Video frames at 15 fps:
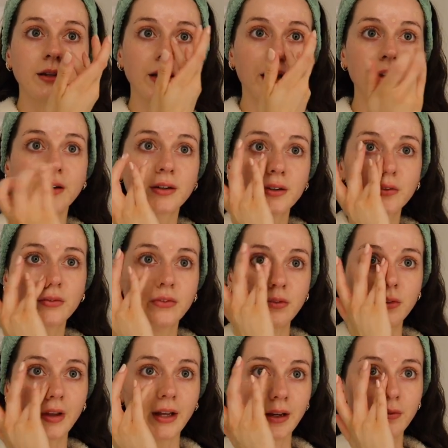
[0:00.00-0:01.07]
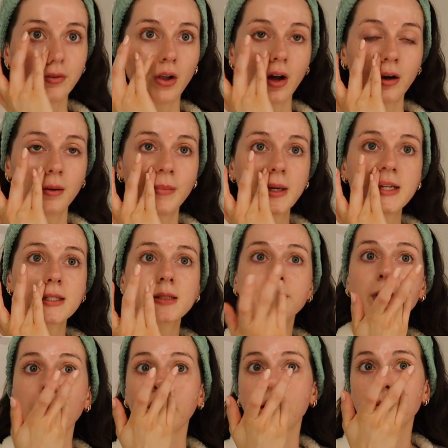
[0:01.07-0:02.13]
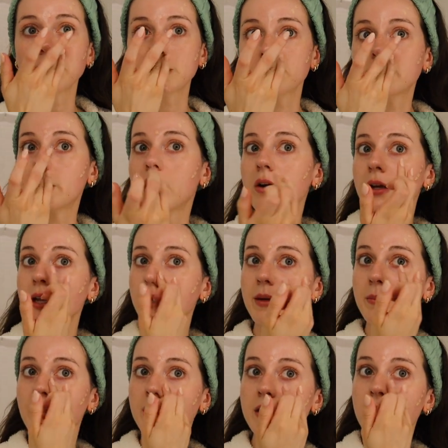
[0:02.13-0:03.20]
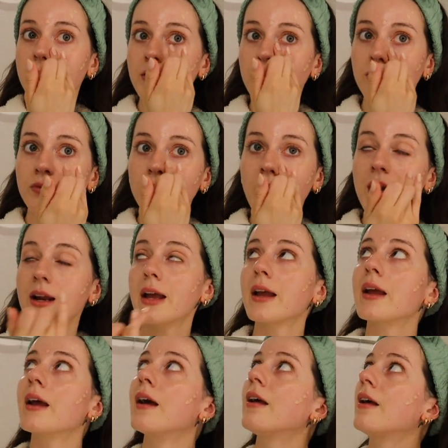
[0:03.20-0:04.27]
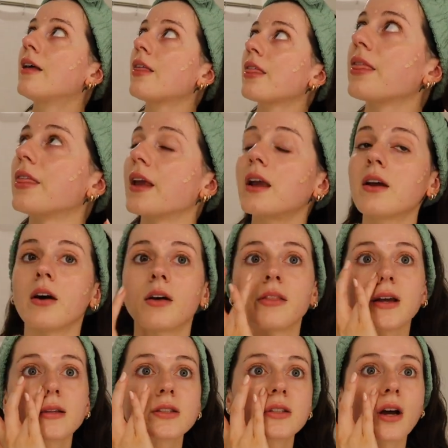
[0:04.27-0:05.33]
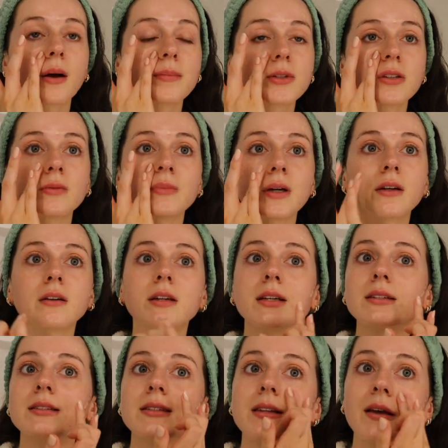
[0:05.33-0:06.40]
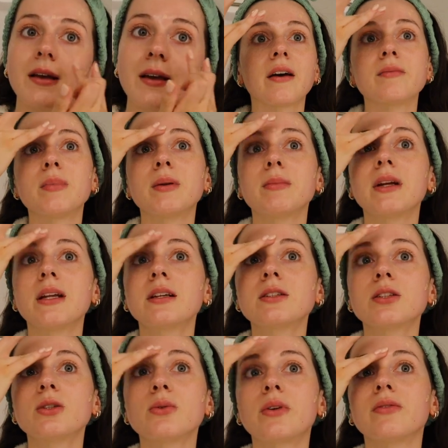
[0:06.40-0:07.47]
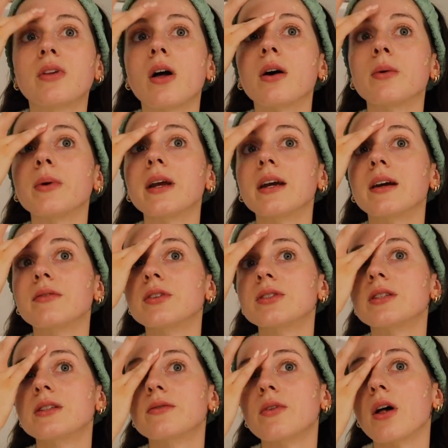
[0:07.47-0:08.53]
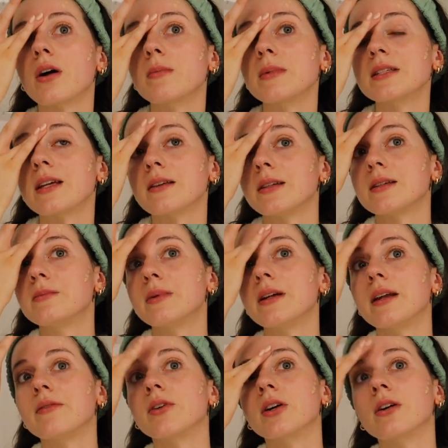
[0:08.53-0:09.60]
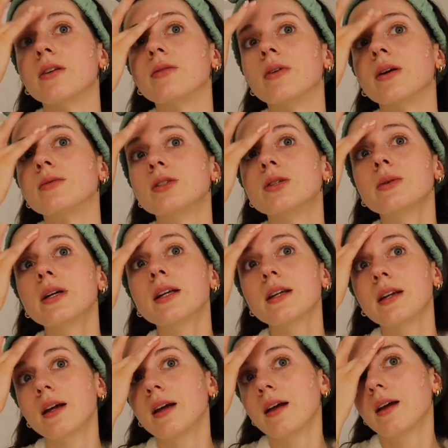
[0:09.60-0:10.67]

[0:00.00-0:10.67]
Kind of like Vlogmas, but I'm just vlogging Monday through Friday. Thank God that stopped. Oh my goodness. I've been meaning to do a vlog week ever since Vlogmas ended, but never got around to it.